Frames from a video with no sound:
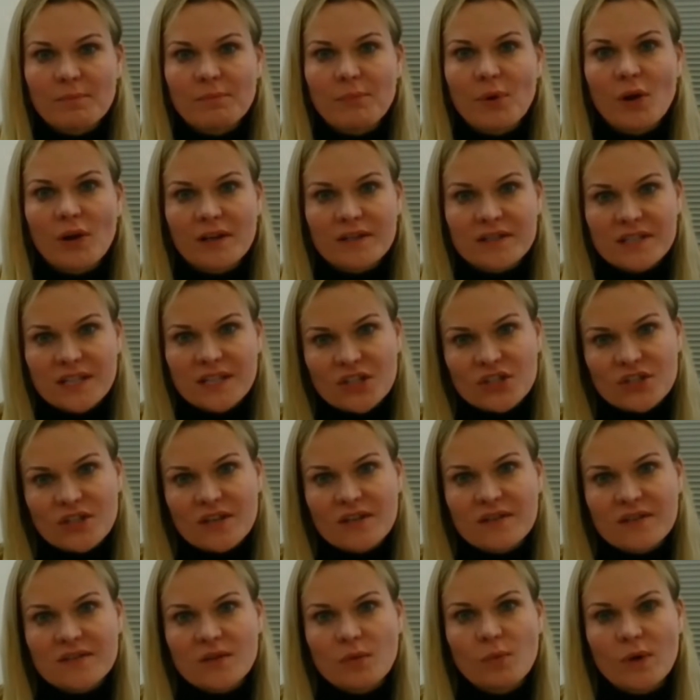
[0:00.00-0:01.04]

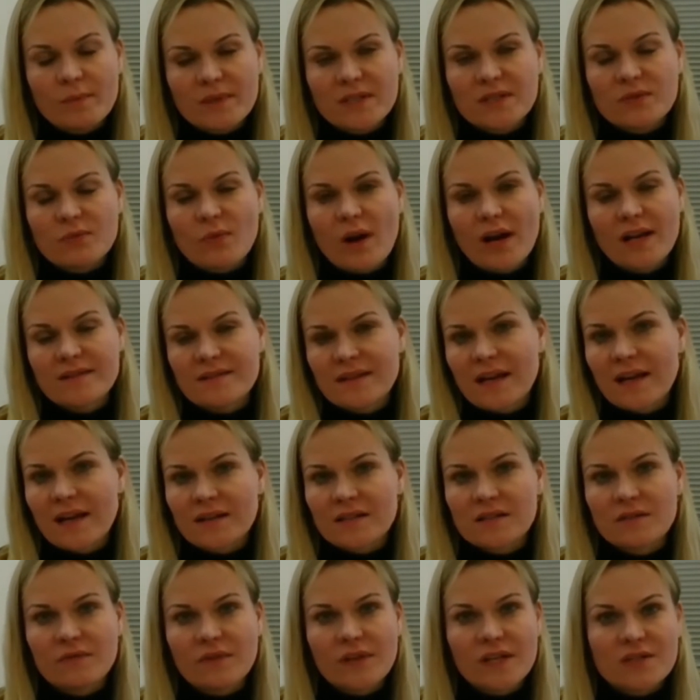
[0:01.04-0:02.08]
politicians and women's rights
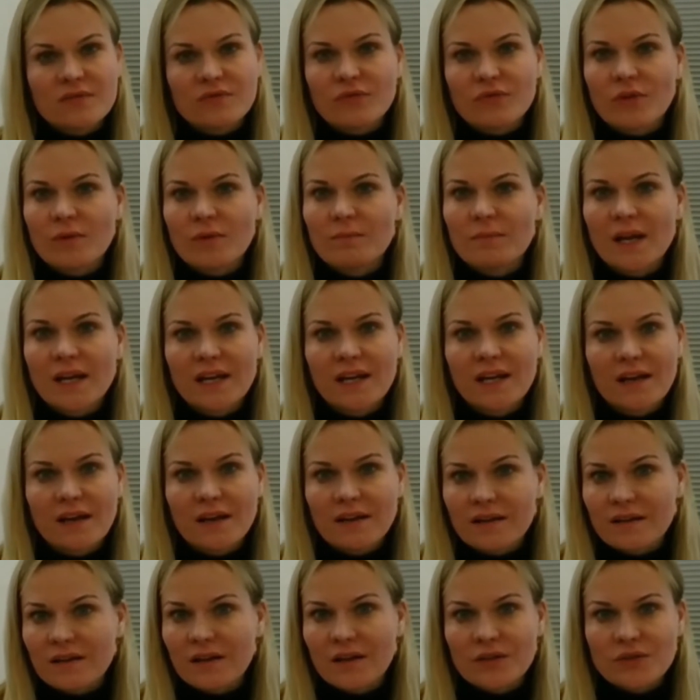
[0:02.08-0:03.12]
activists from many
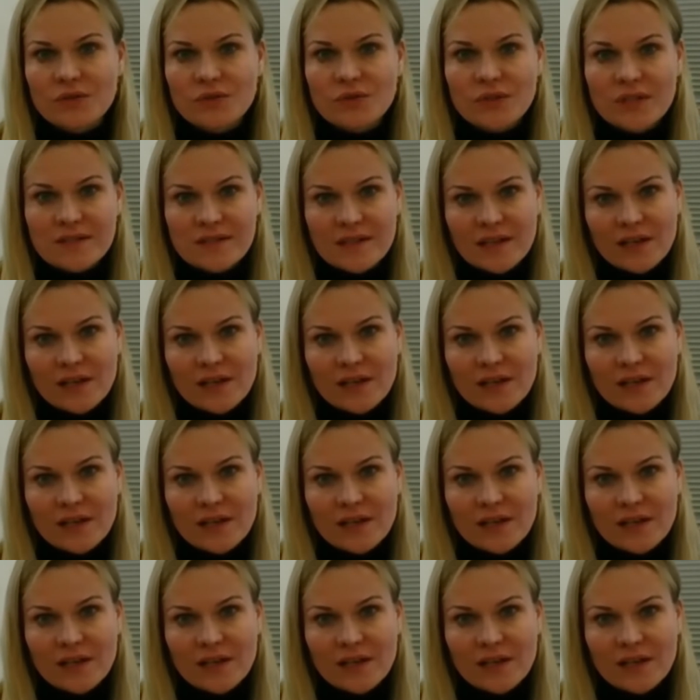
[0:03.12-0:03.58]
other countries,